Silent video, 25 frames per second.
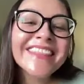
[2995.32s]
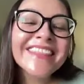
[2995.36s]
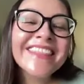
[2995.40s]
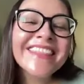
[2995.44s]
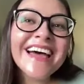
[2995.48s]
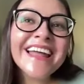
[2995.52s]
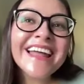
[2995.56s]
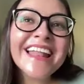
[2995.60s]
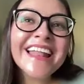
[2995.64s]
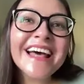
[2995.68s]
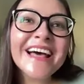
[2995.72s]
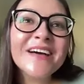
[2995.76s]

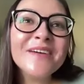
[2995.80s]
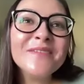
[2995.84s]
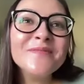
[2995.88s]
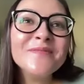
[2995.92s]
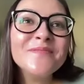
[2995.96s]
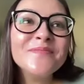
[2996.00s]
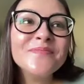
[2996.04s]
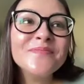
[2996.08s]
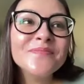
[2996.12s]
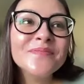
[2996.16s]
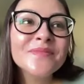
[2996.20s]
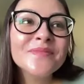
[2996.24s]
that
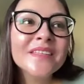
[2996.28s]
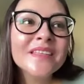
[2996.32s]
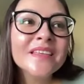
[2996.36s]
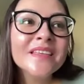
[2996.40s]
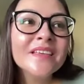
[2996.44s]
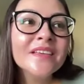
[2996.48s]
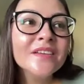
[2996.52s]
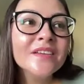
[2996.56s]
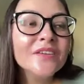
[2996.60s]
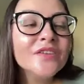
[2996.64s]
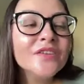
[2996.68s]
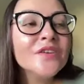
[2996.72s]

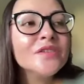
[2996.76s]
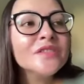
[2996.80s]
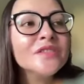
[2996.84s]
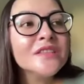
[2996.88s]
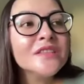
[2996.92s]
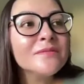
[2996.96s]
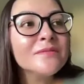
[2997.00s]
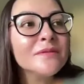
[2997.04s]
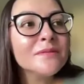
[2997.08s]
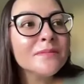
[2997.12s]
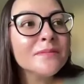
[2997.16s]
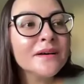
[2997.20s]
you know, in
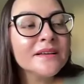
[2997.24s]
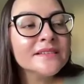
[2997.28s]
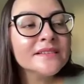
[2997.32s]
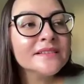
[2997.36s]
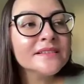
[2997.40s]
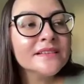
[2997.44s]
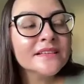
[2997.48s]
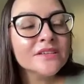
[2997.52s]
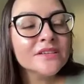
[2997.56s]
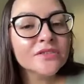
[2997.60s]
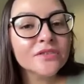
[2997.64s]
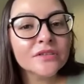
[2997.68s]
the
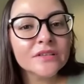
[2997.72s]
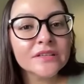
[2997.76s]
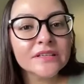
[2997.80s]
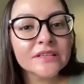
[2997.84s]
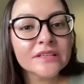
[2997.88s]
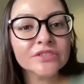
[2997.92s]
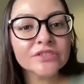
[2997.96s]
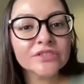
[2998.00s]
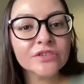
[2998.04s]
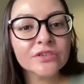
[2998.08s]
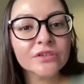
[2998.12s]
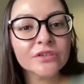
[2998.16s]
Vipassana
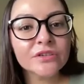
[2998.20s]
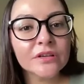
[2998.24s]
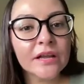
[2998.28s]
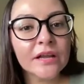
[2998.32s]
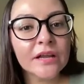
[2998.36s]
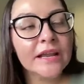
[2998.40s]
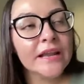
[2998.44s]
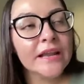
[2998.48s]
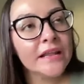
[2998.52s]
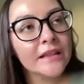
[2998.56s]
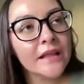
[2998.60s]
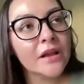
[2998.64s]
tradition
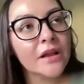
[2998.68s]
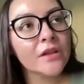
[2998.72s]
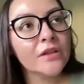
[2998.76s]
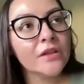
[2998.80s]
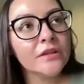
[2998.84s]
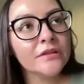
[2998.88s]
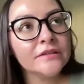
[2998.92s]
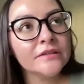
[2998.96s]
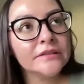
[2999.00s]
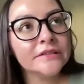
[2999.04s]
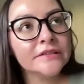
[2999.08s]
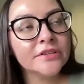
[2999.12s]
and a lot of
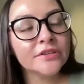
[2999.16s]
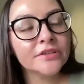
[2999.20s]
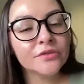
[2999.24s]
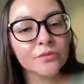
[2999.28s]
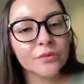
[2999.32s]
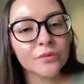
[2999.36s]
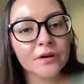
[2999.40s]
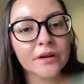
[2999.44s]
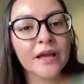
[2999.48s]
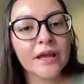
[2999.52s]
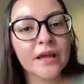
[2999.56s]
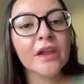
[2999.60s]
the teachers,
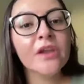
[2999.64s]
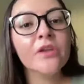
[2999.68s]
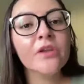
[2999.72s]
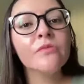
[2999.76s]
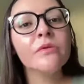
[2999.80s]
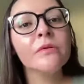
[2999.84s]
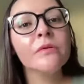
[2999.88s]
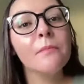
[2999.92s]
we're kind of